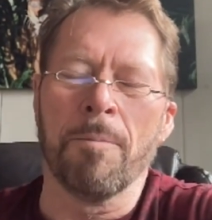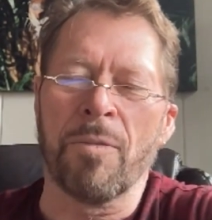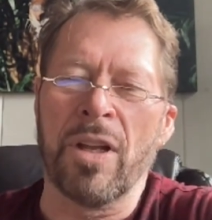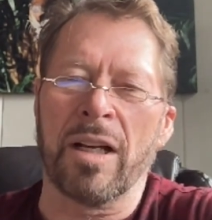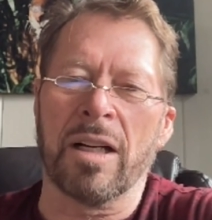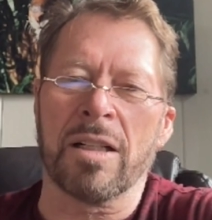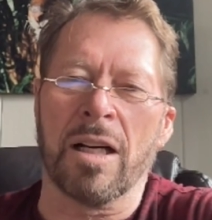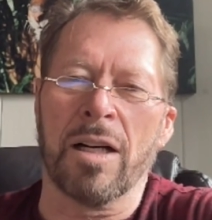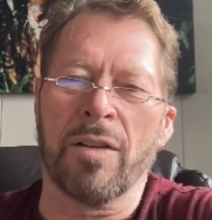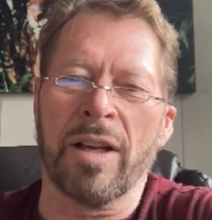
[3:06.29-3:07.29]
Then I got
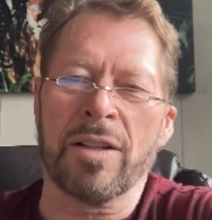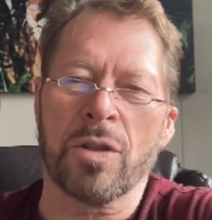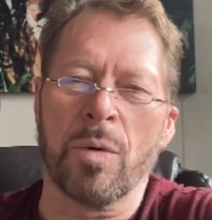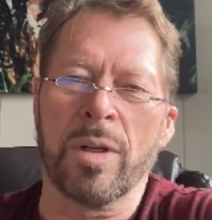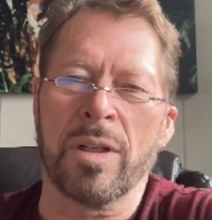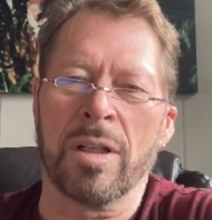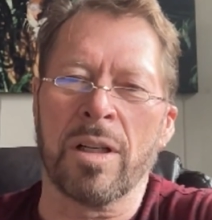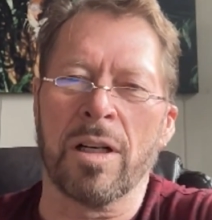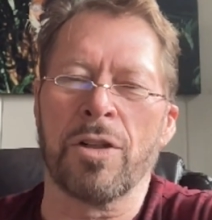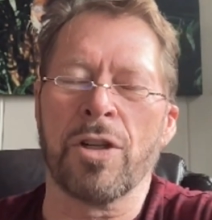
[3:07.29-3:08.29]
tired of that, so I went and
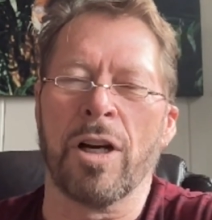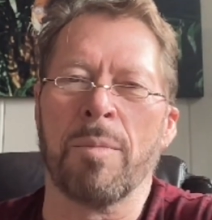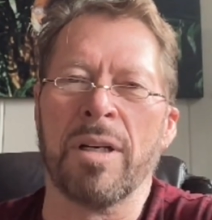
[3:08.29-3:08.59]
got a job